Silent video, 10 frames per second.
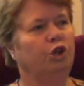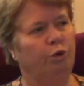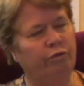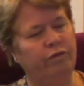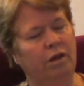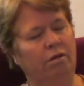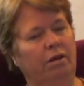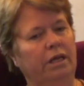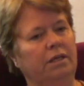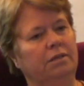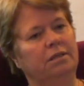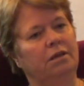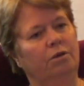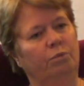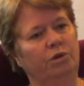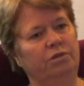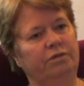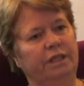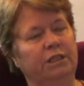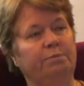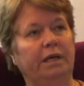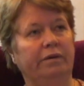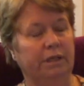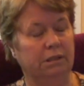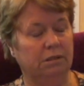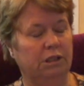you find a wonderful experience.